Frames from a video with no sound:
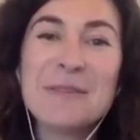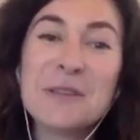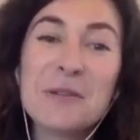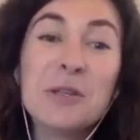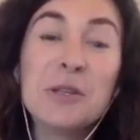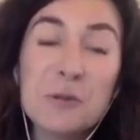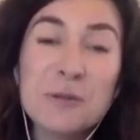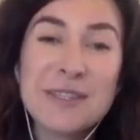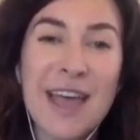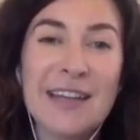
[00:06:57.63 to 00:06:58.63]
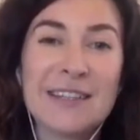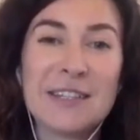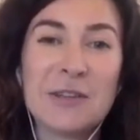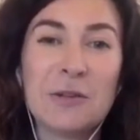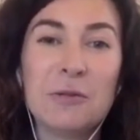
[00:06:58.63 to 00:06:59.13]
So use that
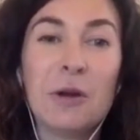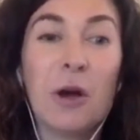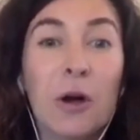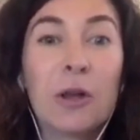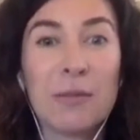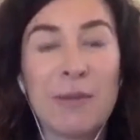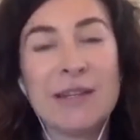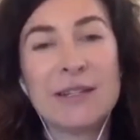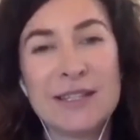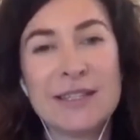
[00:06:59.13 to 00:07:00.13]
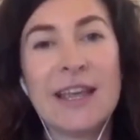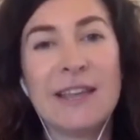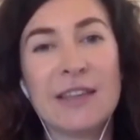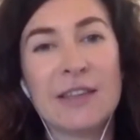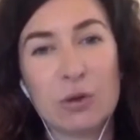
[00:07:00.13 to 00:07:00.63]
to hook them into
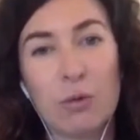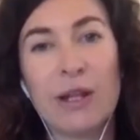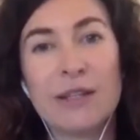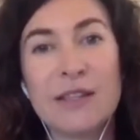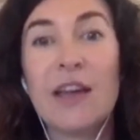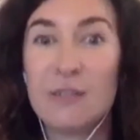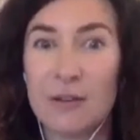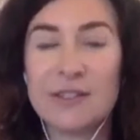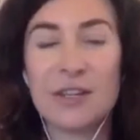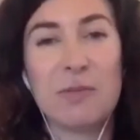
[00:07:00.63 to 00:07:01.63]
seeing that the toilet's not such a